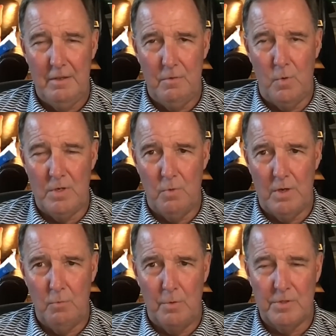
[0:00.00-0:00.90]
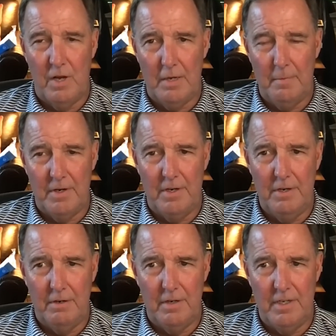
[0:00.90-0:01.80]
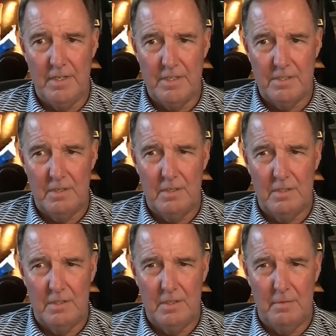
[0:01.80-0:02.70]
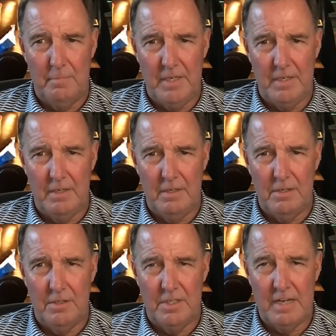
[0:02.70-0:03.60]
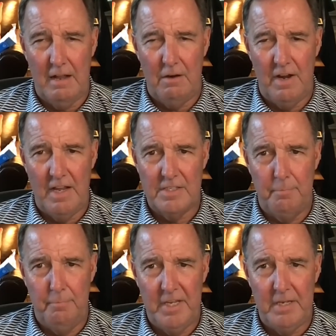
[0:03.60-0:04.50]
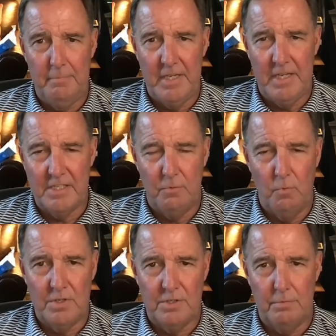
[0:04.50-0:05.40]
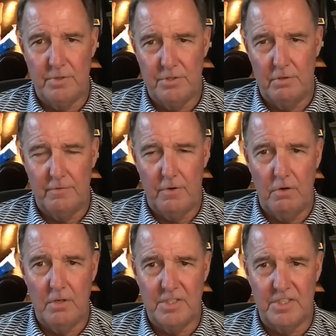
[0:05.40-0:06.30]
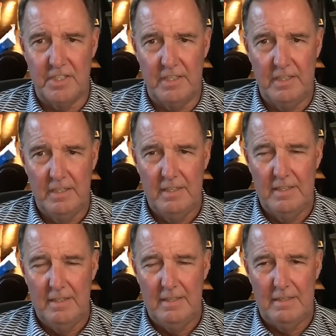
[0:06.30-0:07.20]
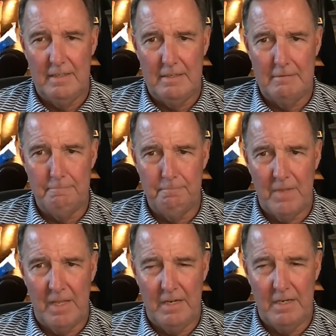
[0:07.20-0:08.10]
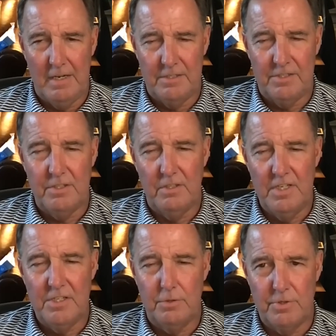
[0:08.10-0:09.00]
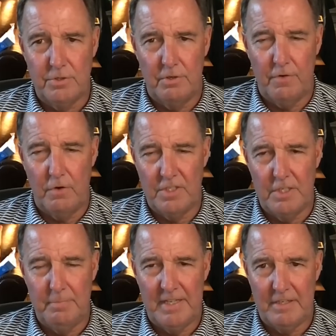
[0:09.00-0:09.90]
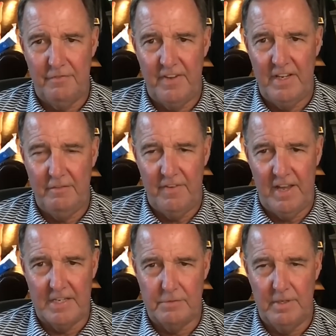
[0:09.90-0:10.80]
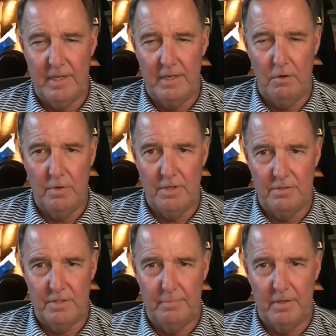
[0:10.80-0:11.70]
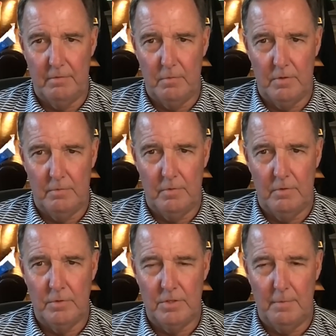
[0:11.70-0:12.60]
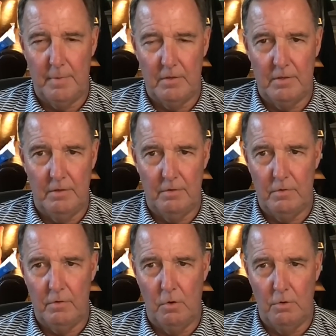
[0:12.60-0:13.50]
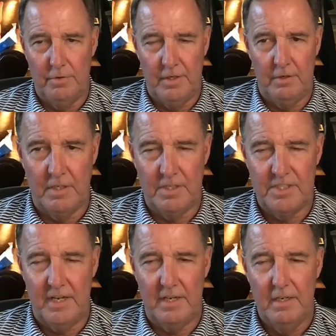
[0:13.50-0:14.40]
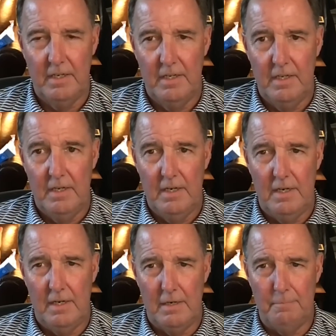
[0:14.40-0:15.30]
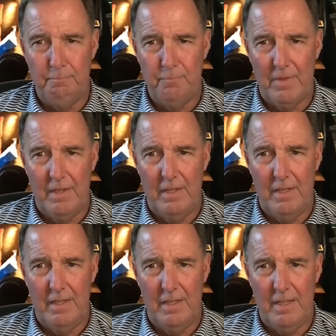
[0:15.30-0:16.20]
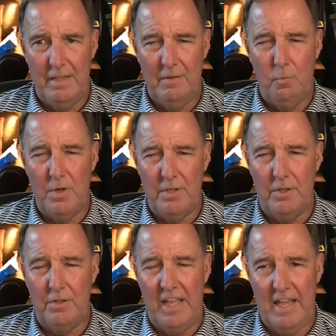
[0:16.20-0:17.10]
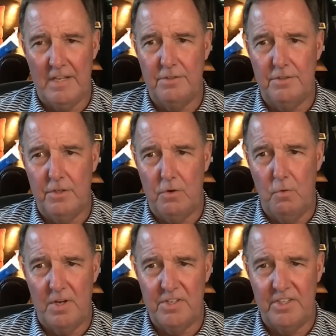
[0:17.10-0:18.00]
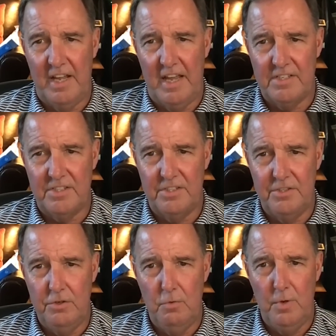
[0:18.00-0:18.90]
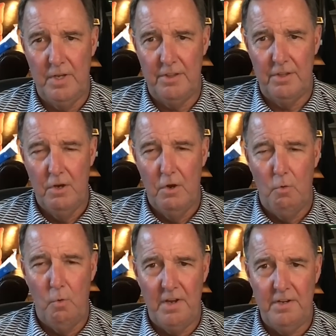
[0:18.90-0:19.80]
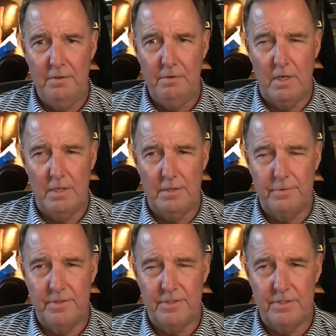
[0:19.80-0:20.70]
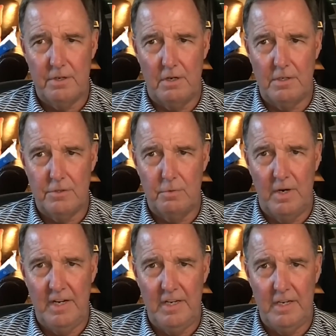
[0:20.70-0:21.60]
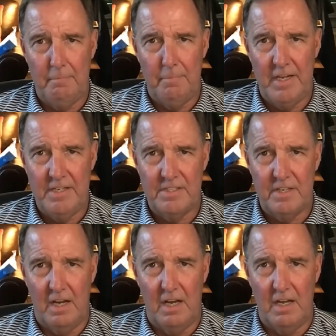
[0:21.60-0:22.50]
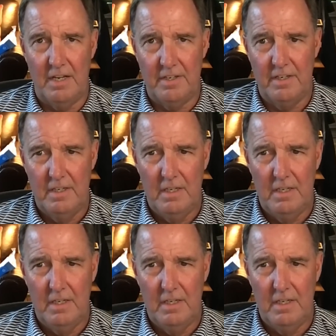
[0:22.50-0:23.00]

we're talking about here is, I mean, the dollar has a bid because it was the reserve currency, and it still is the reserve currency, but that's fading fast. And we got to go into something. We'll talk about gold in a second. What the answer to your question has to do with, when do countries start trading based on